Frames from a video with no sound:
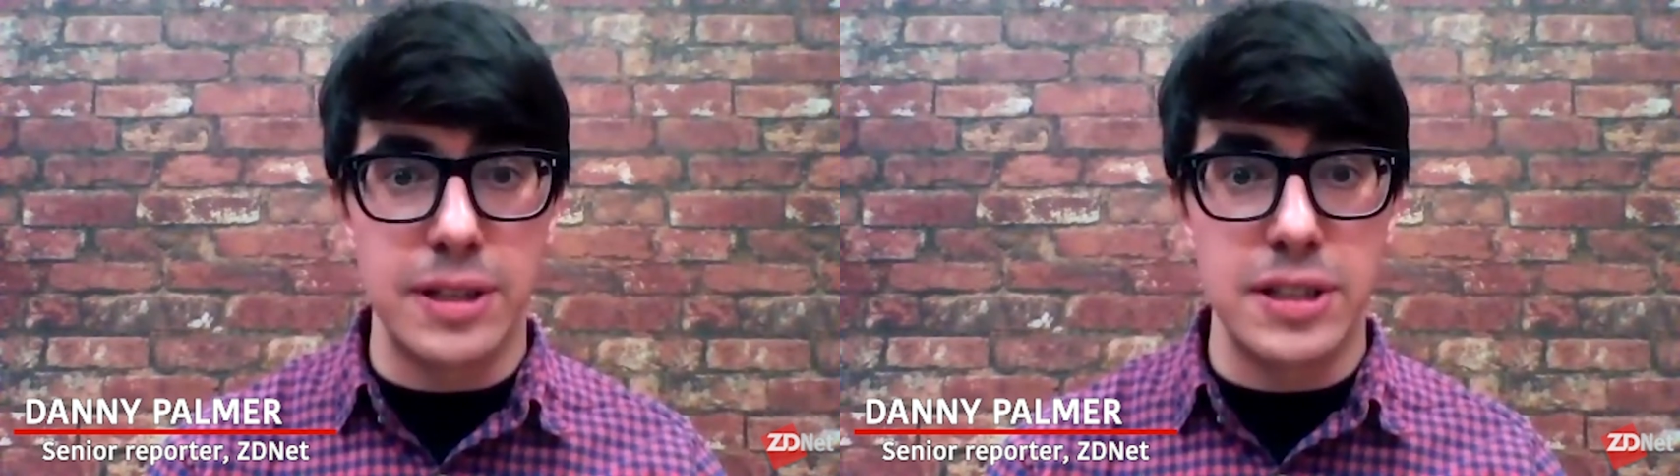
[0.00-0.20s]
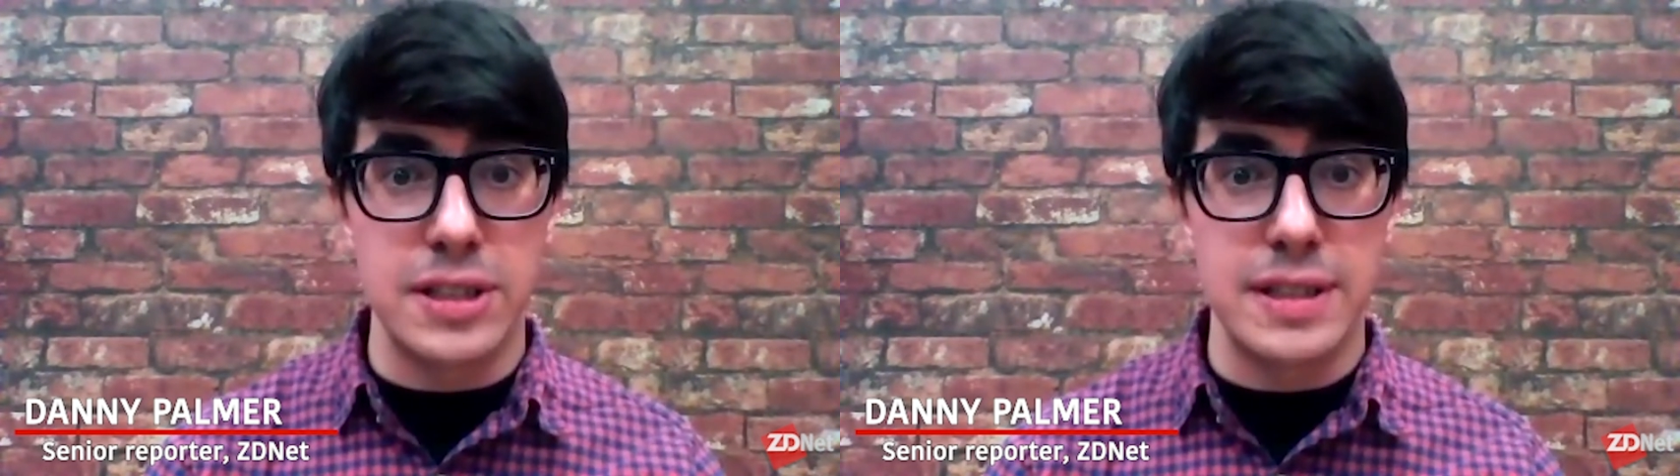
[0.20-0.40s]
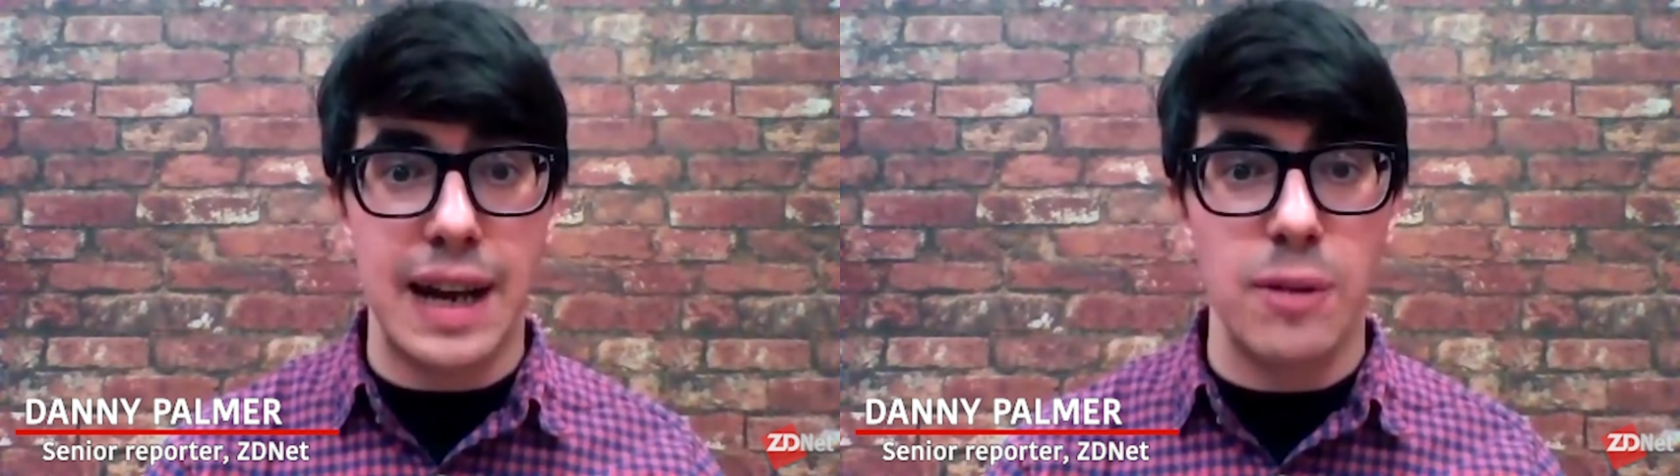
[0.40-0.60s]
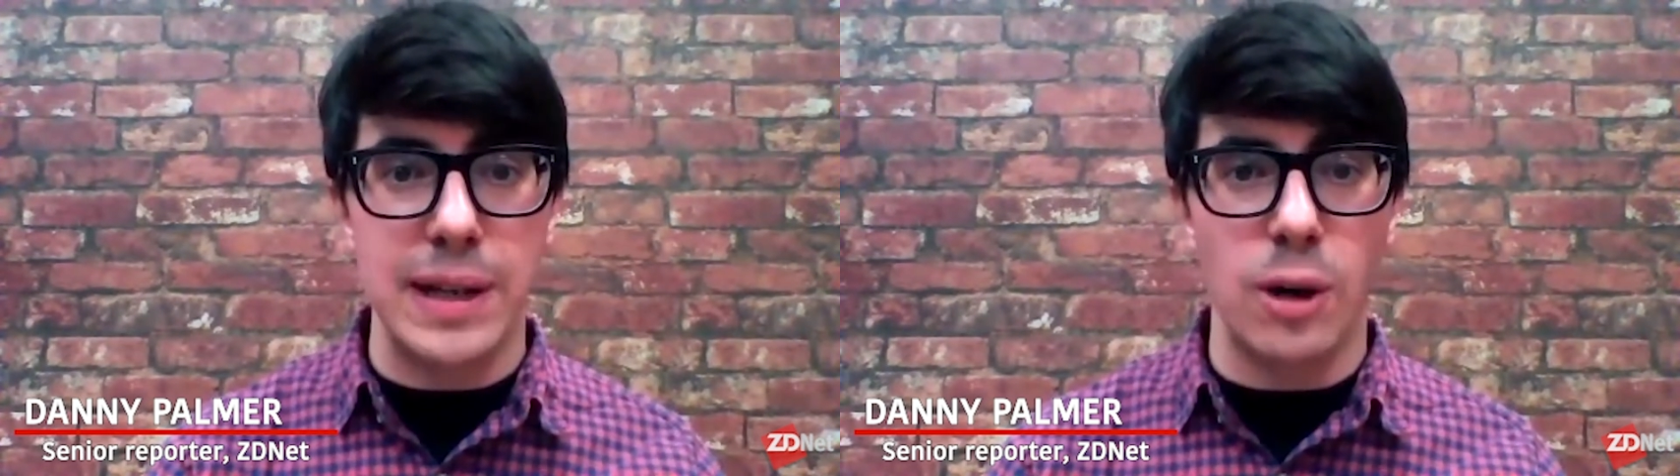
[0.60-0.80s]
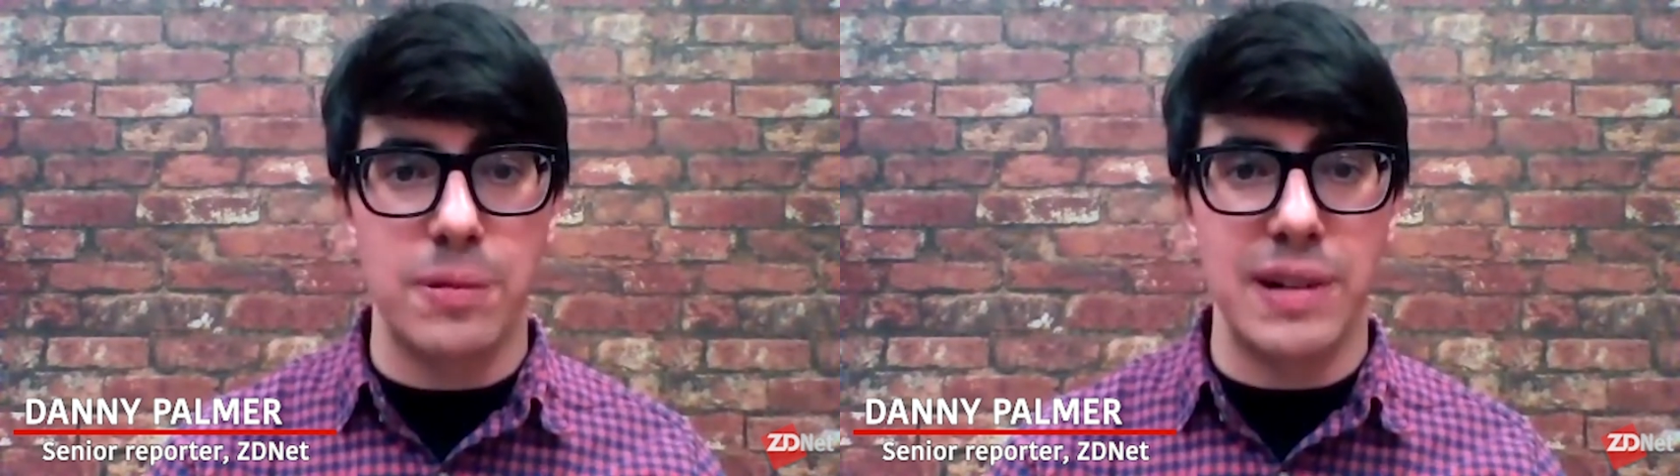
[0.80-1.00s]
which has now
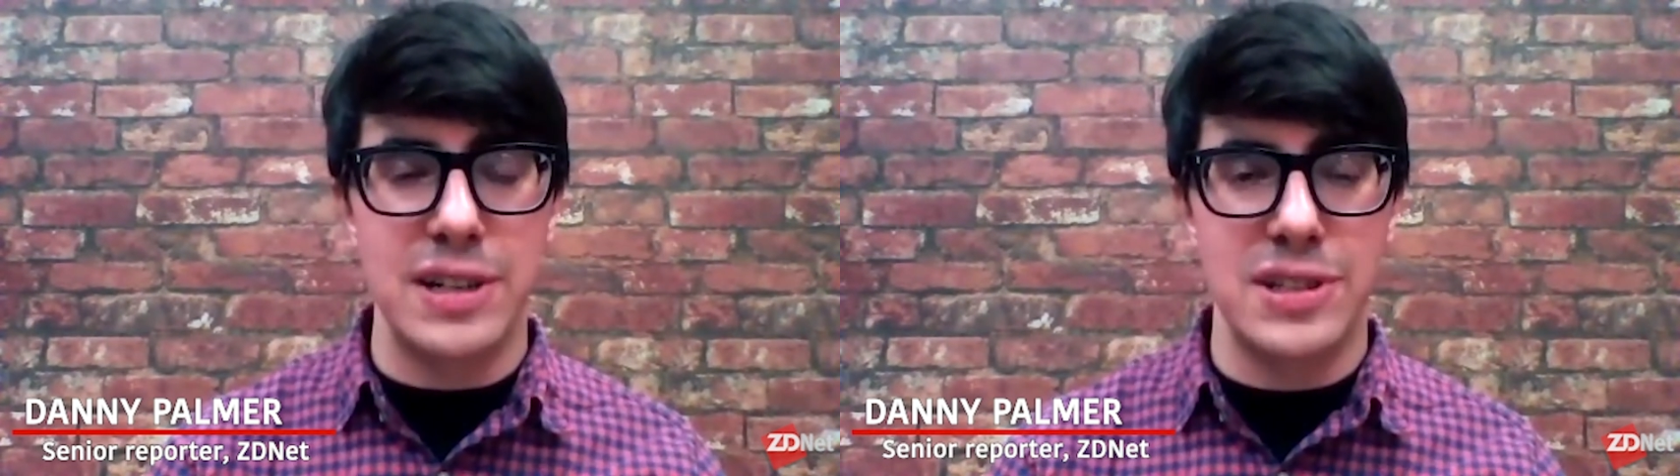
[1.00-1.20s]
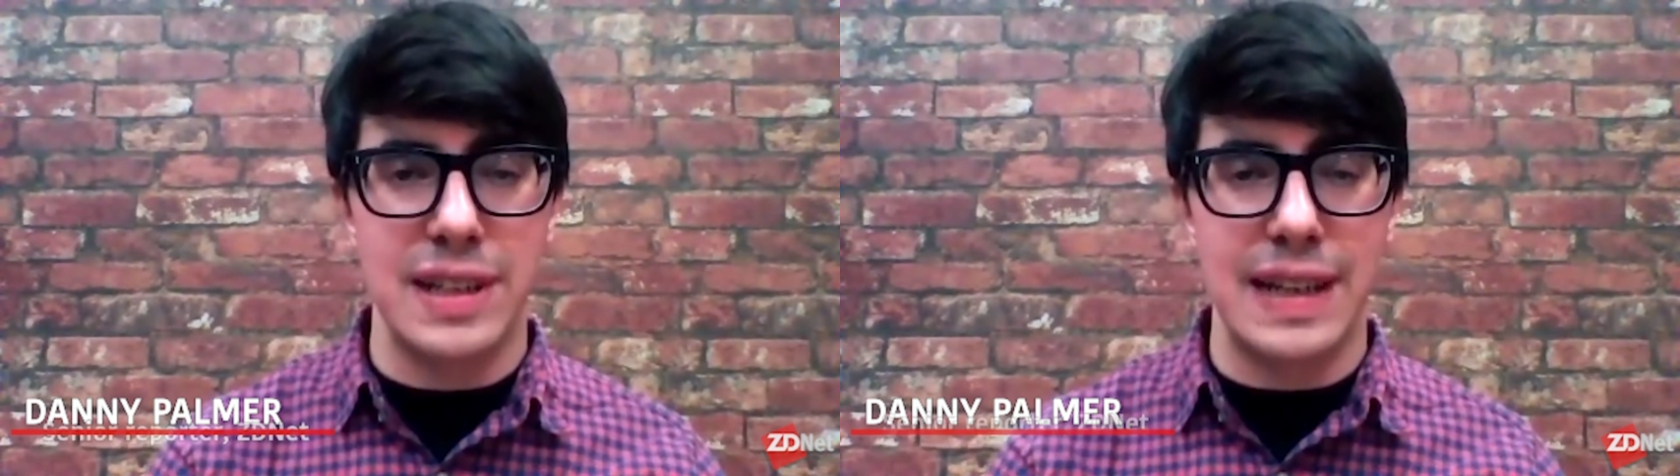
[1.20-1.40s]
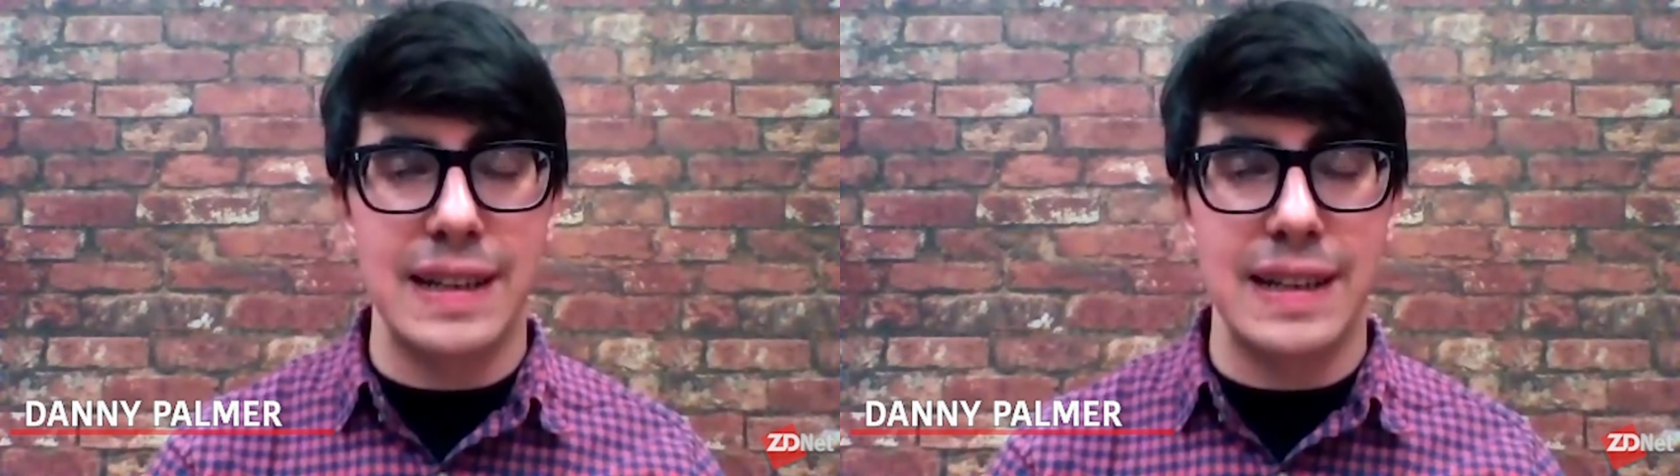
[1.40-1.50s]
been operation